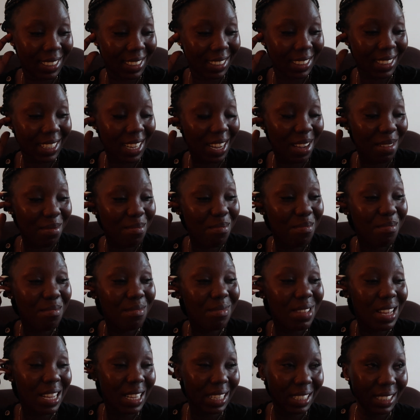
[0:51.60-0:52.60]
she's an
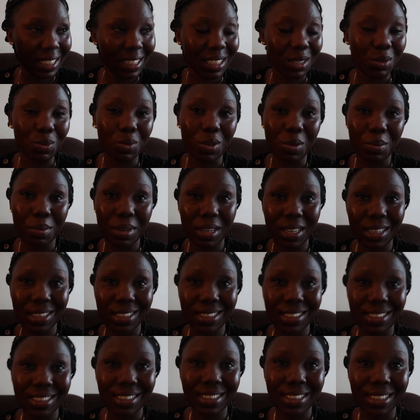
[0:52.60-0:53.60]
amazing
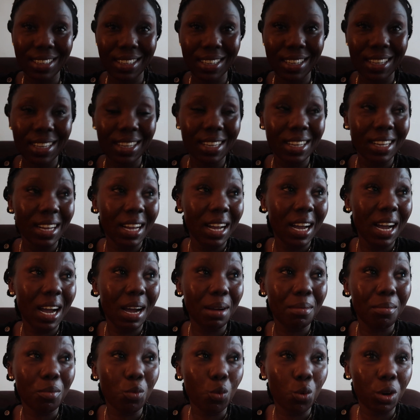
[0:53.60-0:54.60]
woman.
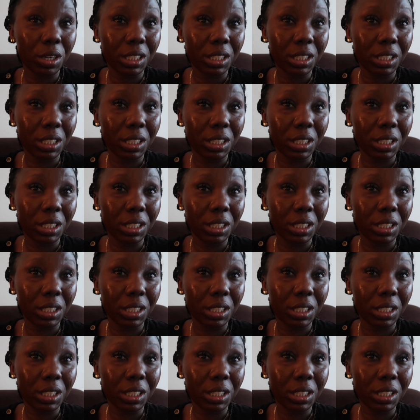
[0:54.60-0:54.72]
I'm